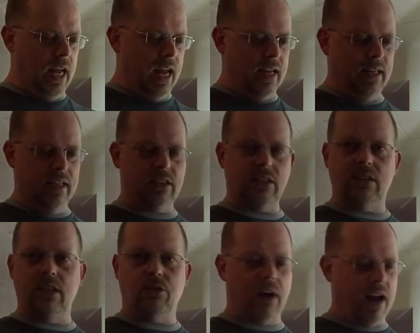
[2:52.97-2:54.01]
And it's
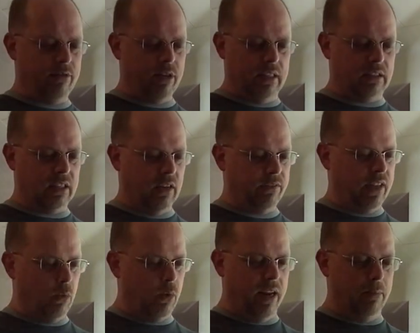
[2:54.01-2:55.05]
the driver itself
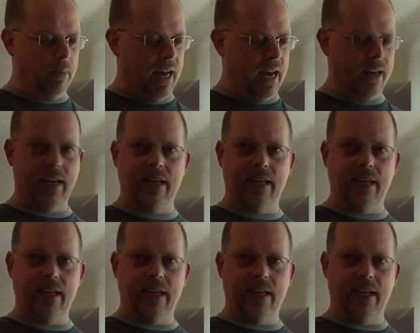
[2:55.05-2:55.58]
that went bad.